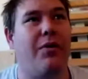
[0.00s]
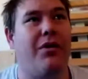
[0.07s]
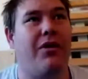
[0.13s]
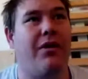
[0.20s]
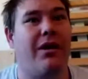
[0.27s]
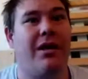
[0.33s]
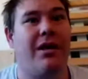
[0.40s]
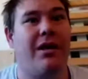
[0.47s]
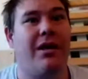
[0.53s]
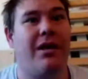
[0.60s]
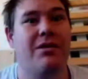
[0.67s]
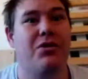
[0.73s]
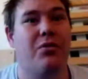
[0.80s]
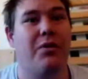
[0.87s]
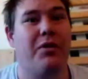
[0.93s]
out with the
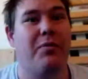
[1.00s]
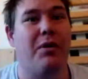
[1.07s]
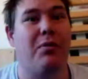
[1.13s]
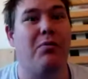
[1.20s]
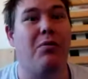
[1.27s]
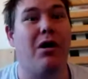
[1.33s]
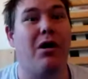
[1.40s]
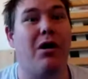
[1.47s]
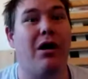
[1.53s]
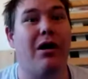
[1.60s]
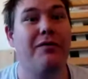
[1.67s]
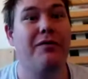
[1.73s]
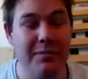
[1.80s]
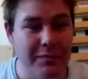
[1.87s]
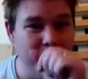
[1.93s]
kids or with my
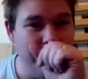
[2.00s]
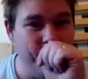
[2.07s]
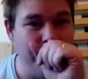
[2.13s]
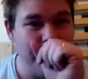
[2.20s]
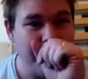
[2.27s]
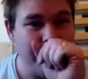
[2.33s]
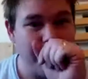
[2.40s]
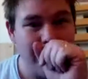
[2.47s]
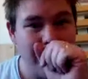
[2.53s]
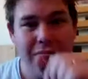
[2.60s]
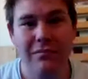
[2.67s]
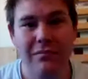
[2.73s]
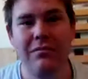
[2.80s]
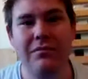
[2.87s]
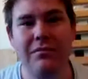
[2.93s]
wife,
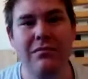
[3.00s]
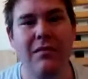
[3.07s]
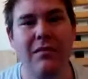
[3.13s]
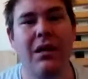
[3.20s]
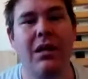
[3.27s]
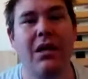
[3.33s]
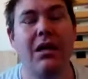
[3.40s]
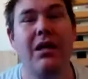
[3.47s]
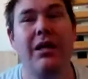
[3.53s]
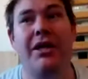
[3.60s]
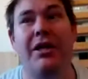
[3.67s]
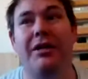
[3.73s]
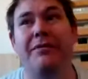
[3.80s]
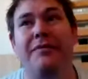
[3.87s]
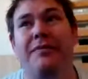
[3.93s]

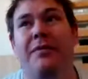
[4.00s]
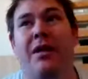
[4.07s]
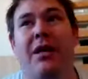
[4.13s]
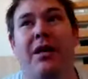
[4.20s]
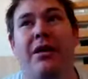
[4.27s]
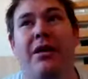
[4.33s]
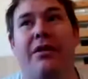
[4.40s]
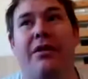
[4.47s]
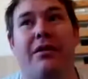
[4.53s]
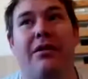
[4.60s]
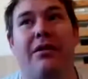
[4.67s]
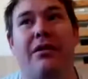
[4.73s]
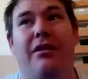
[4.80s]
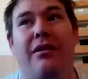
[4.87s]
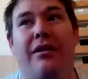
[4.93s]
you know,
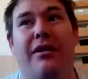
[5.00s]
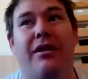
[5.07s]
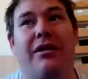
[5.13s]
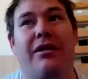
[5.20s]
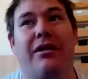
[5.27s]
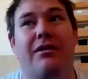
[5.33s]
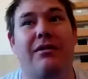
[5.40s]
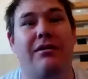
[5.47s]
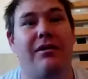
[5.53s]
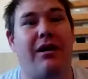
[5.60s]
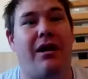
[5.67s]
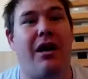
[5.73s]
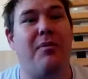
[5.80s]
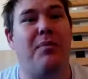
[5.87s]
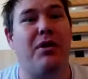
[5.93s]

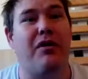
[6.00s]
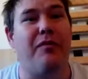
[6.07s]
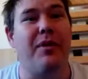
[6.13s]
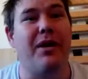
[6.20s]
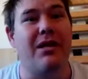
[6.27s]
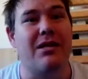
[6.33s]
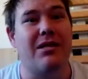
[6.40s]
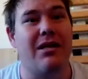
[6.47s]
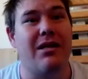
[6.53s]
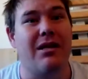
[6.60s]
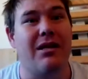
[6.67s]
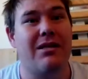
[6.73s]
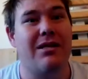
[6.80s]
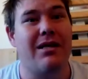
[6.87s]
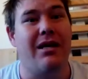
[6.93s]
the couple of minutes
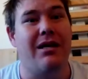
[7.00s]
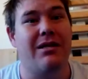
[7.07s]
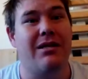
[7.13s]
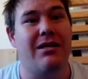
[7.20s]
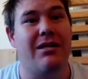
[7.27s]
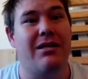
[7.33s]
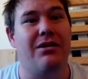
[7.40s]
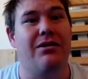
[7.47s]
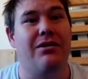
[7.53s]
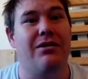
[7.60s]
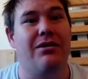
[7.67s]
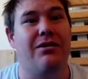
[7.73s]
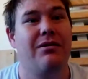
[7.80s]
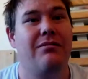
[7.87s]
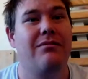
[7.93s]
that it takes
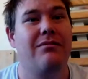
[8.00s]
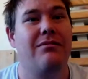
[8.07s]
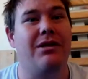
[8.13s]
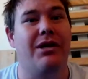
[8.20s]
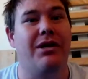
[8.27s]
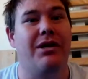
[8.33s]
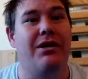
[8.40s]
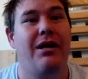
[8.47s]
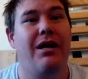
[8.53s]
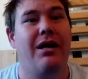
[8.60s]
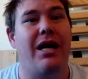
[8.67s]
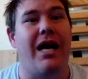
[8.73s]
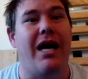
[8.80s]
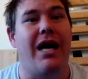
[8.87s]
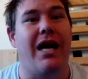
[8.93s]
to, you know,
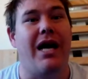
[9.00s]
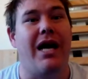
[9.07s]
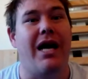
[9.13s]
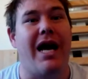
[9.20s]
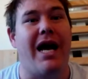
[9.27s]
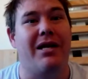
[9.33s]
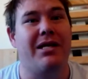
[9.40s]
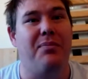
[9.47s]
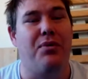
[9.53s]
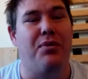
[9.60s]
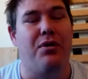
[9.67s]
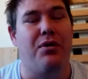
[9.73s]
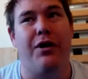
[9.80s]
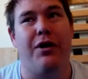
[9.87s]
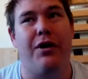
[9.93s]
add a
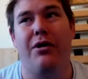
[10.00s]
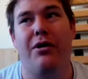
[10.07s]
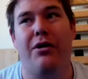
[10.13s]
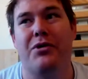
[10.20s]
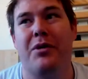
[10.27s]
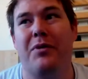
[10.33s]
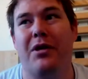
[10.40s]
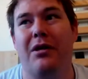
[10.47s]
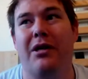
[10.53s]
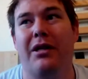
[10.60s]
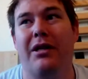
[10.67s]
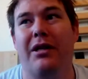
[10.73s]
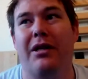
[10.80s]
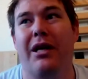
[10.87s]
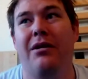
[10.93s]
tip or a photo or
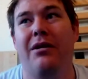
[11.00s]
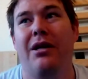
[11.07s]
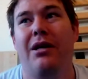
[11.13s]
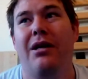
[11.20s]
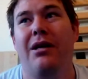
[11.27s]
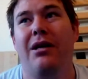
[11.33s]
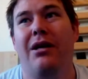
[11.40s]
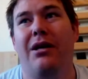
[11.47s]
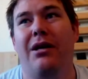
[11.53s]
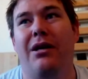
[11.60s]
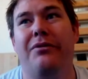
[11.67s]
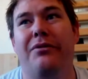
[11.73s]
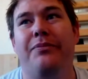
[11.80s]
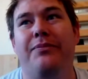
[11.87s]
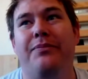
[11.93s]
something like that,
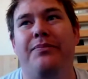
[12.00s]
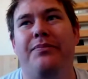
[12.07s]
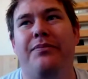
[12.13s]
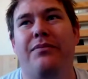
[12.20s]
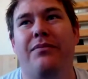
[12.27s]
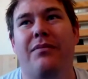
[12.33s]
you know,